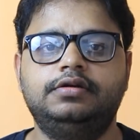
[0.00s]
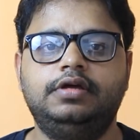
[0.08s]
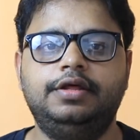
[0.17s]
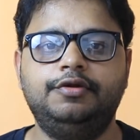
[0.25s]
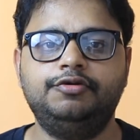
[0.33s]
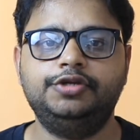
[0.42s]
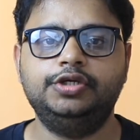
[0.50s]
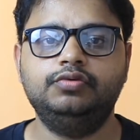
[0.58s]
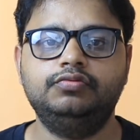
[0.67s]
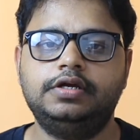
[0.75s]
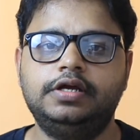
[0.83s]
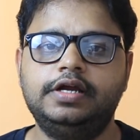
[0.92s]
around you.
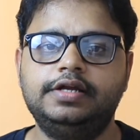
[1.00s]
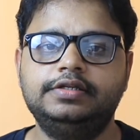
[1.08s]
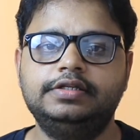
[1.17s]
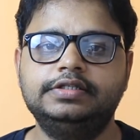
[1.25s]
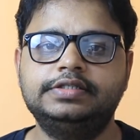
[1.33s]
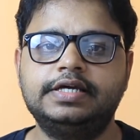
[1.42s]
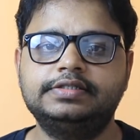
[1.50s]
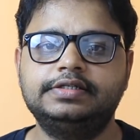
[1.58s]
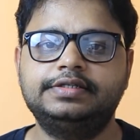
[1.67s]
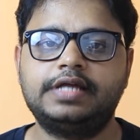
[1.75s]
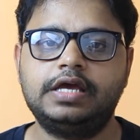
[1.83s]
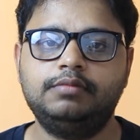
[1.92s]
And this has a
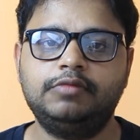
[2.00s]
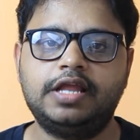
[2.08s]
time